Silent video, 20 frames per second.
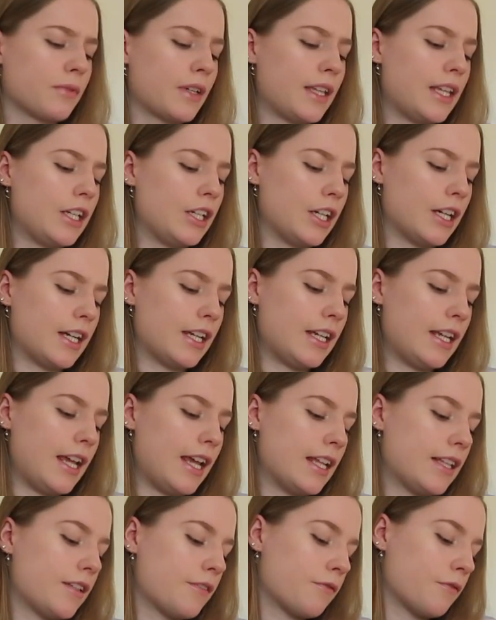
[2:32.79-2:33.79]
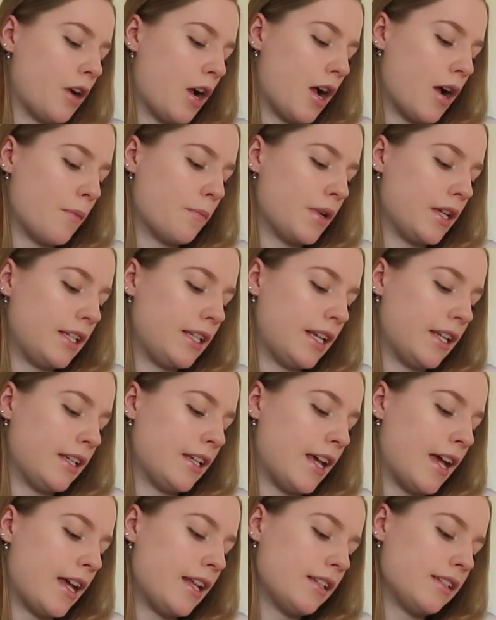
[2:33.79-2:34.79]
really good. It's from
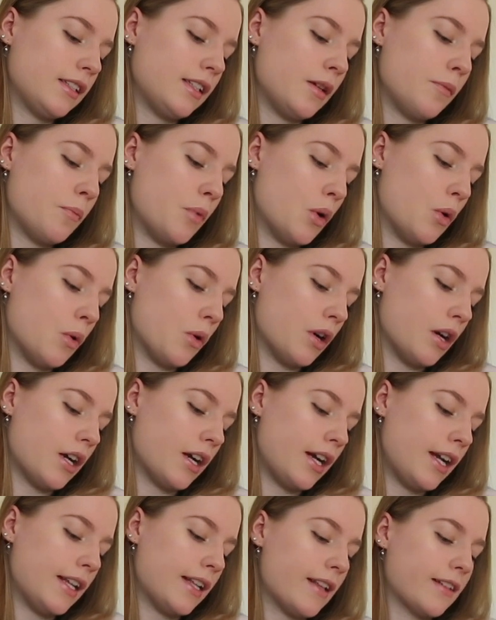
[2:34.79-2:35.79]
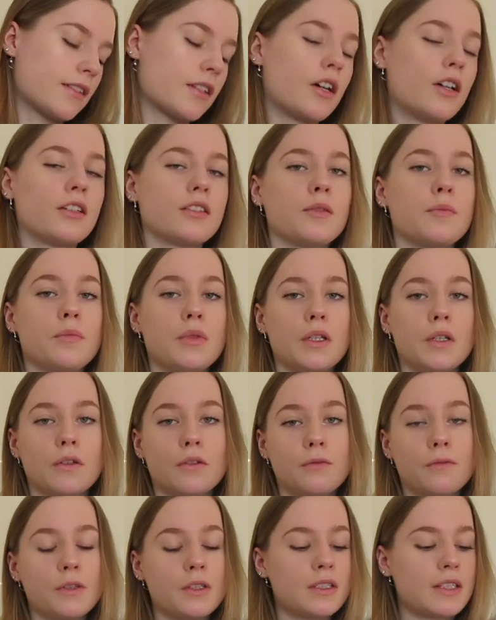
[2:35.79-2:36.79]
Nanette Lepore, and it's called
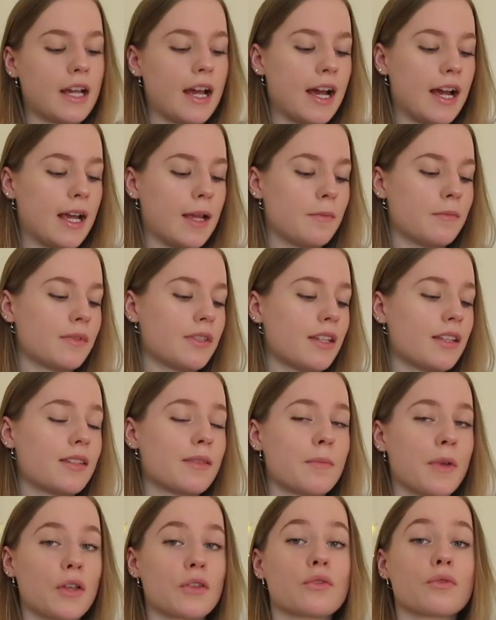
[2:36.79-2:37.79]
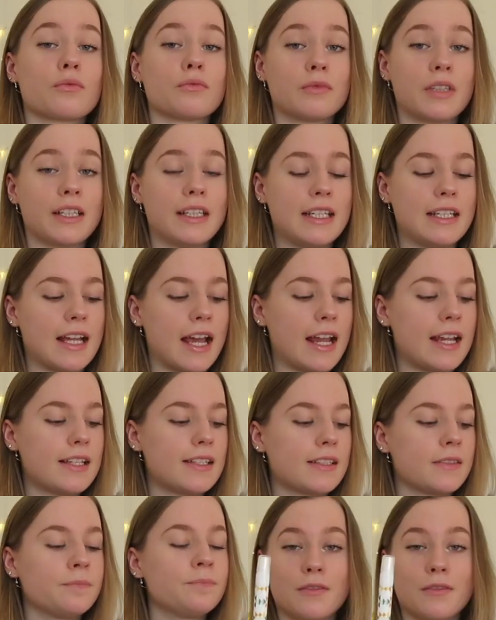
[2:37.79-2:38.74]
Beautiful Times. It smells really nice.